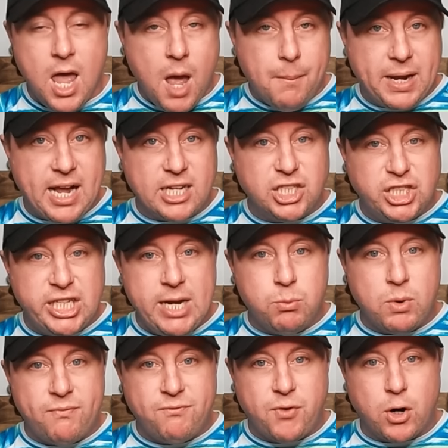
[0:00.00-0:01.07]
because she
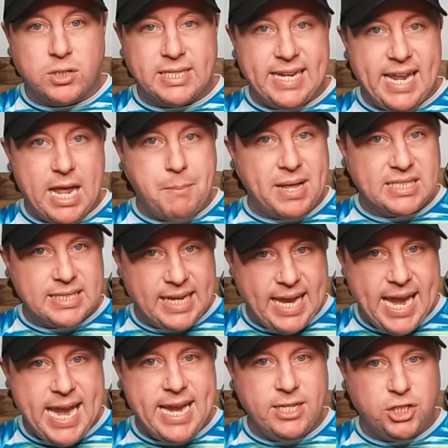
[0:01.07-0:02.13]
referred to him as
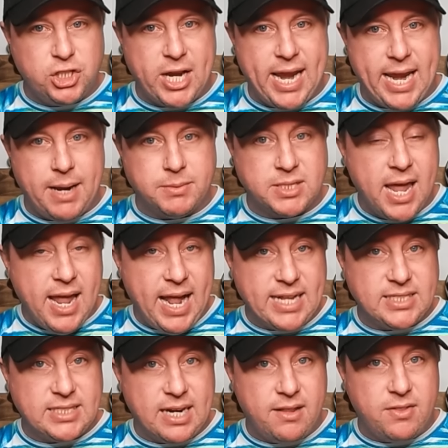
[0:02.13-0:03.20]
King James
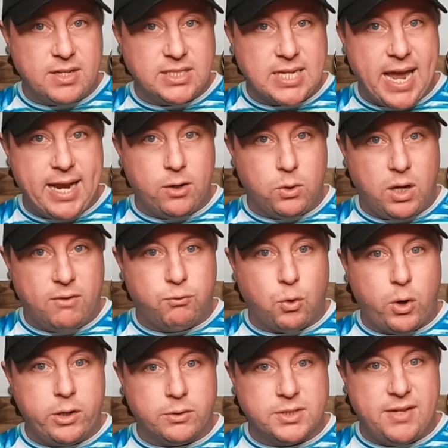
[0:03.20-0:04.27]
instead of the title of
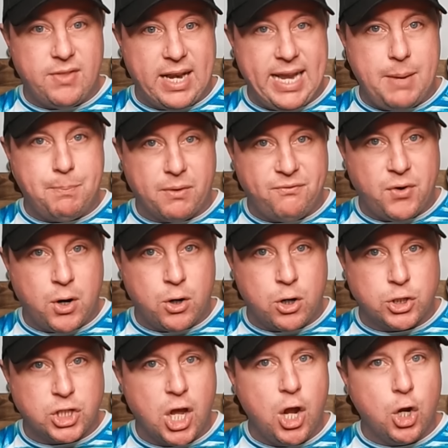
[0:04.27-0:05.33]
royalty that he
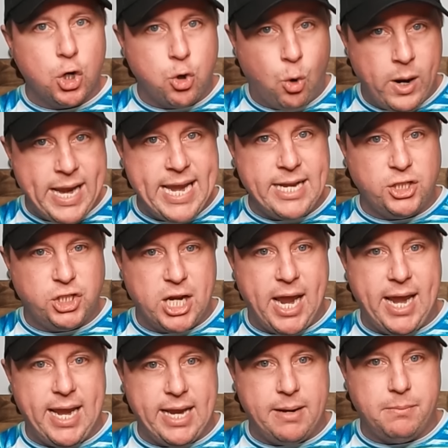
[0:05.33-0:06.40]
prefers, Queen
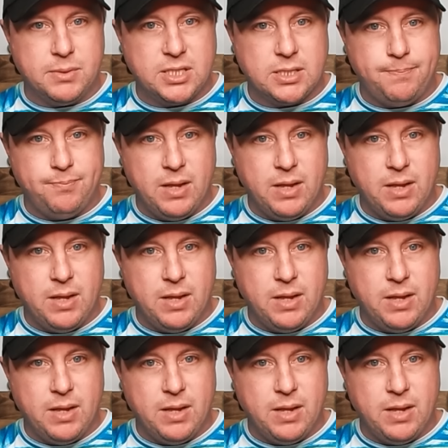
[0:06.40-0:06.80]
James.